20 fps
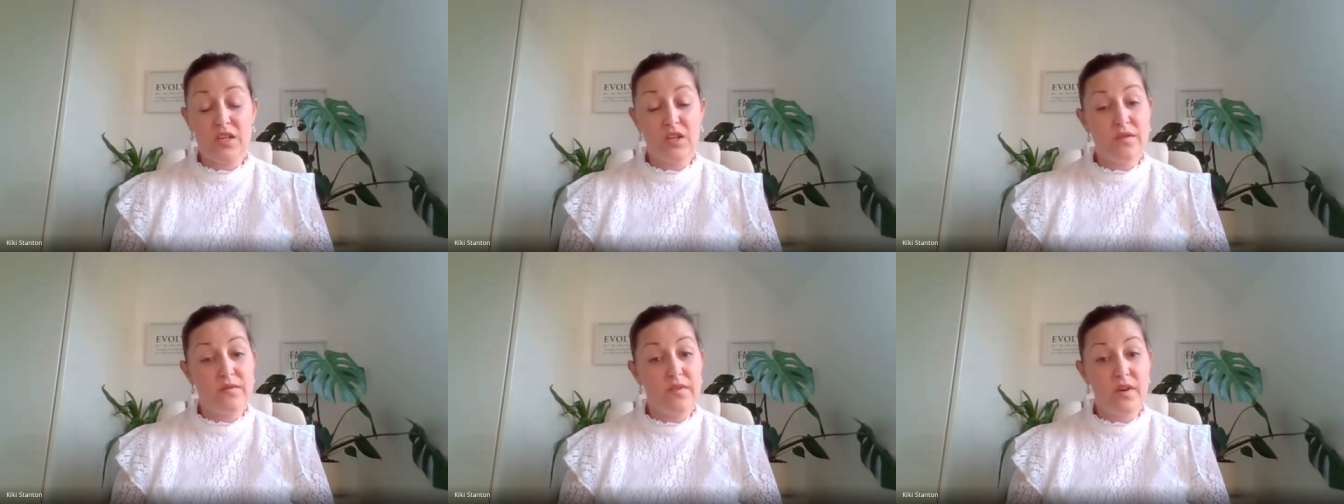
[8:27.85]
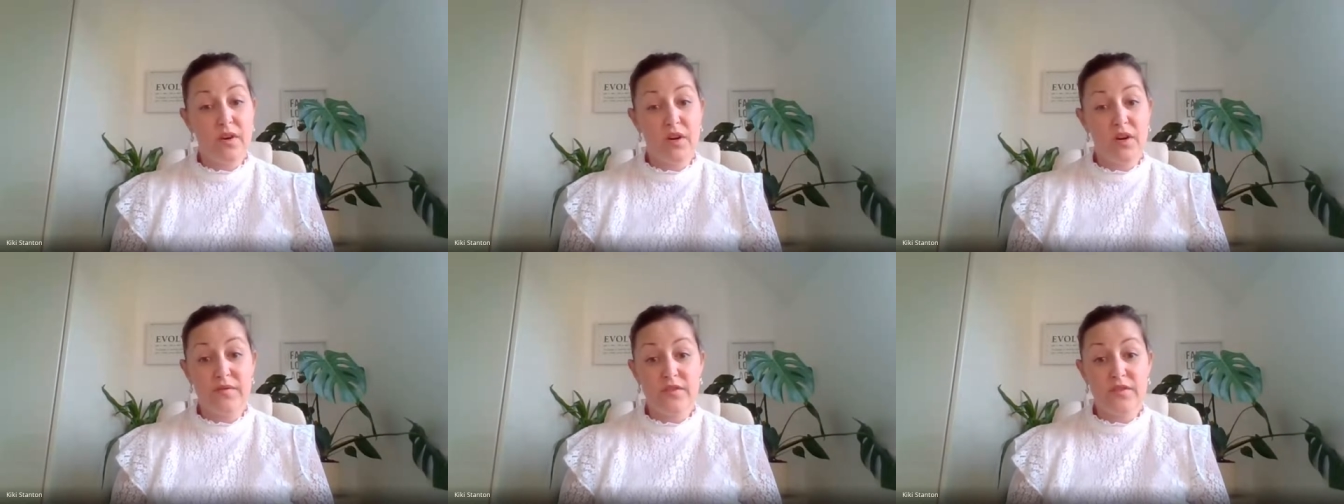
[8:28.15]
You know,
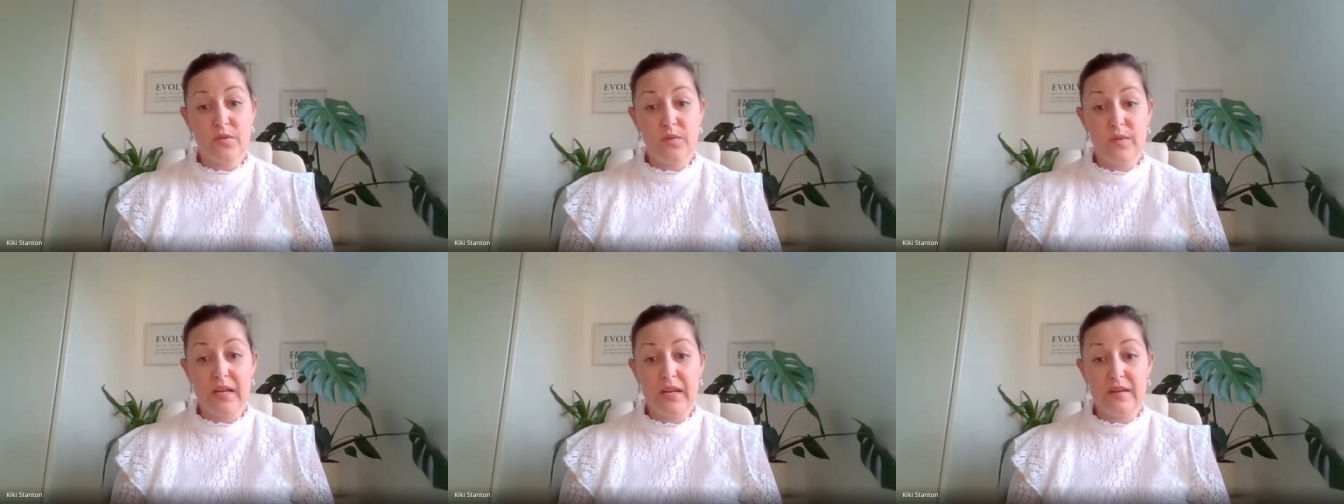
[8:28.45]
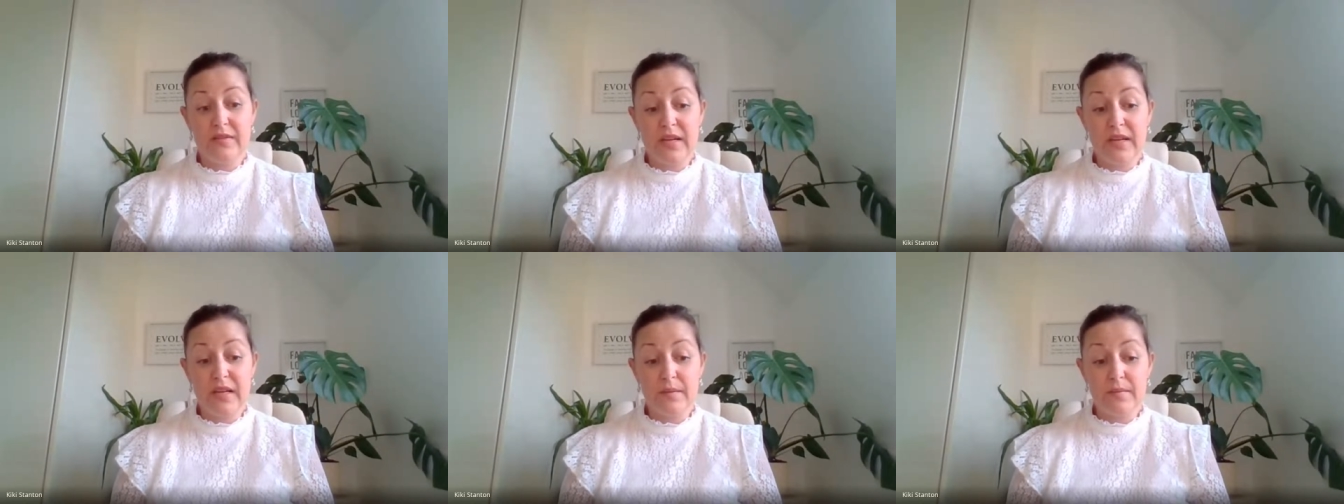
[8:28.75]
very often we're
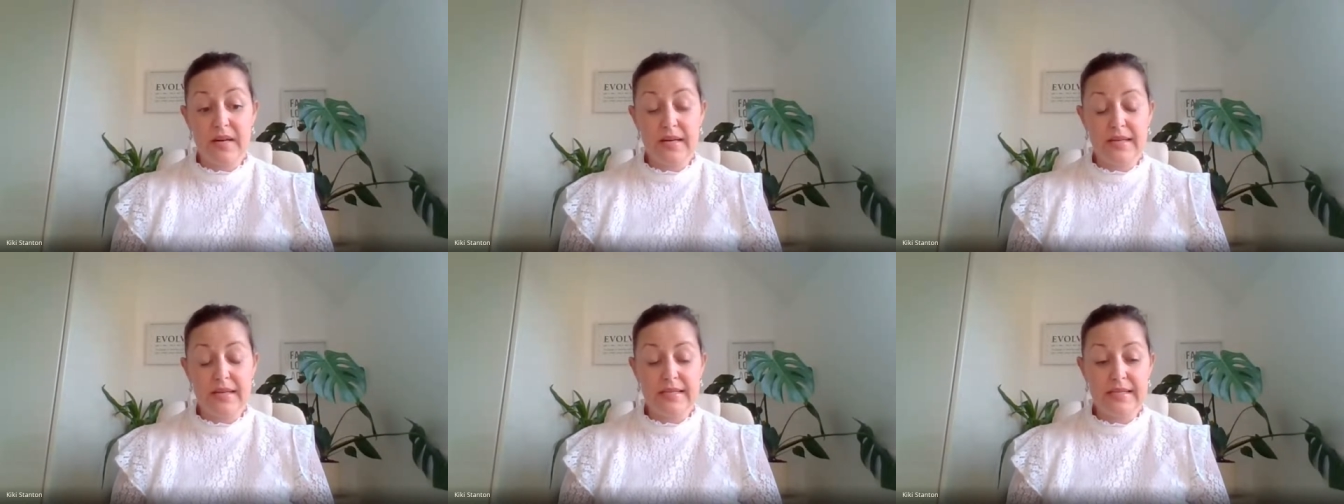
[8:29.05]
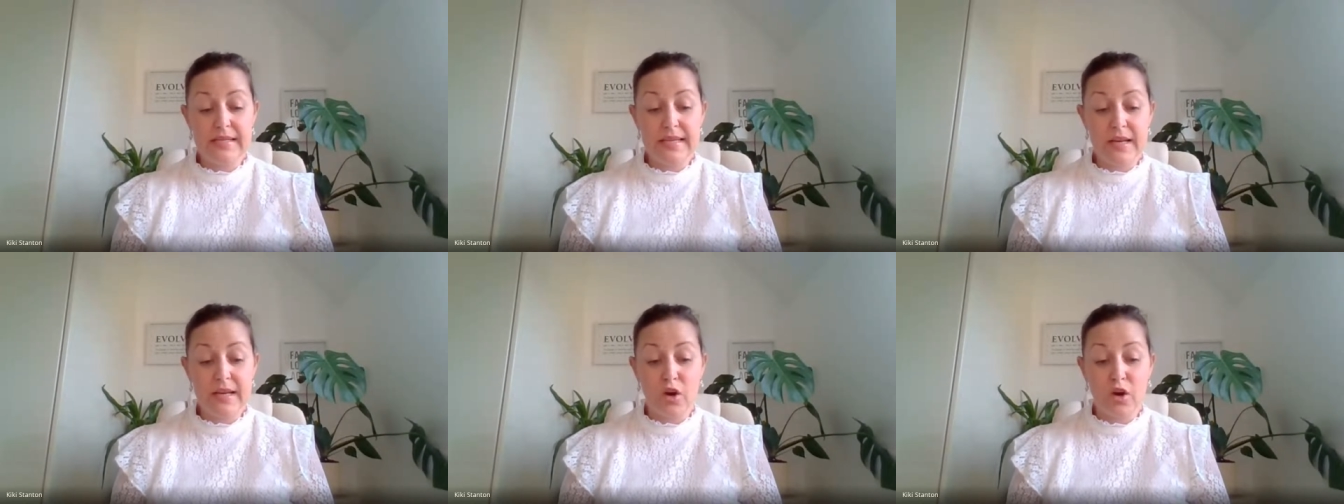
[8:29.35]
living in a
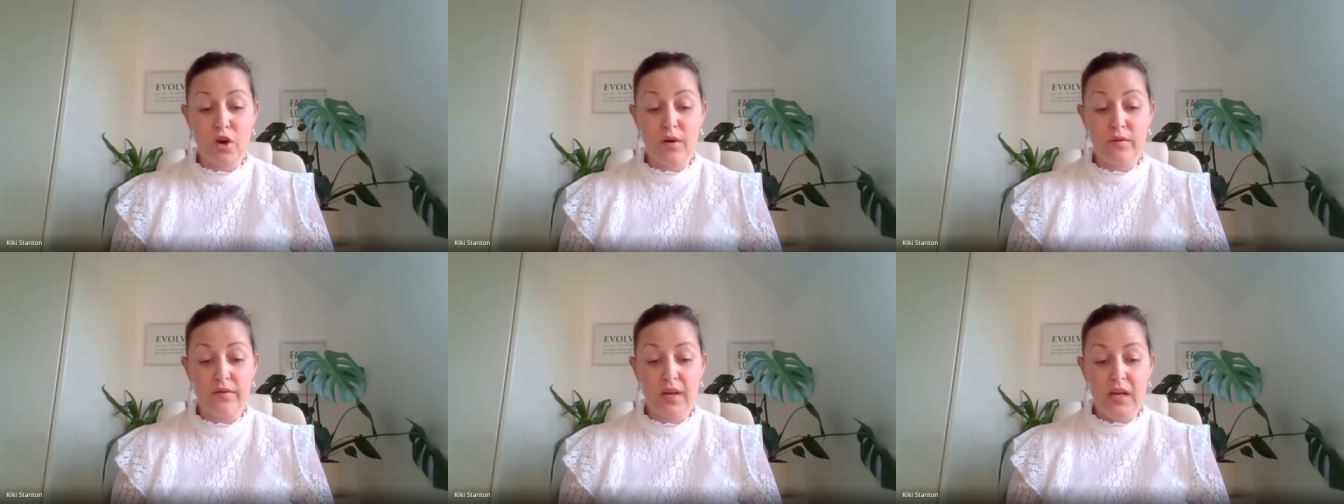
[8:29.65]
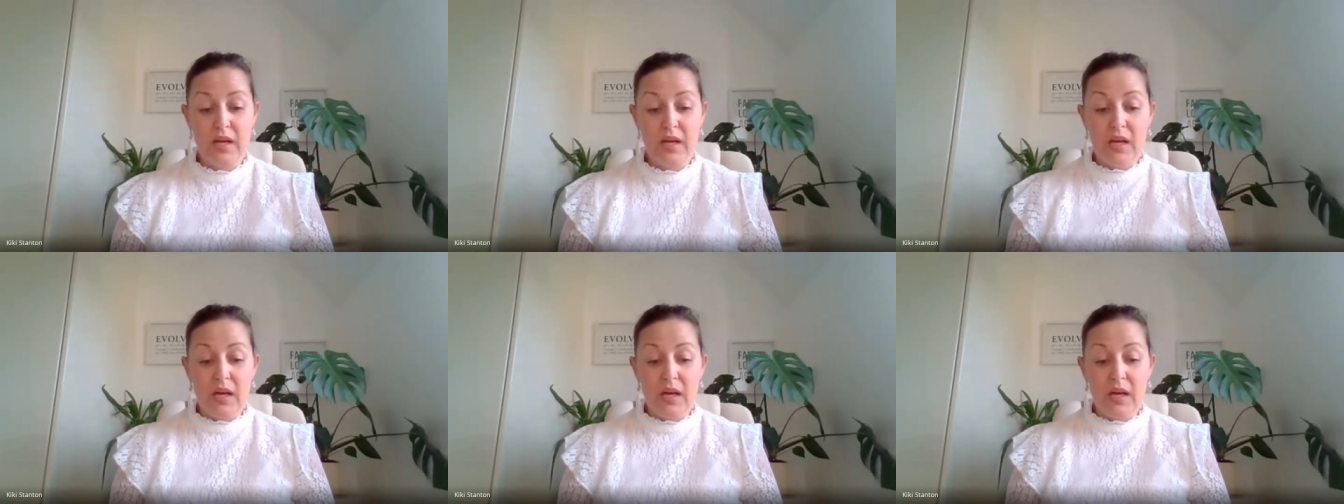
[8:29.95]
mindset of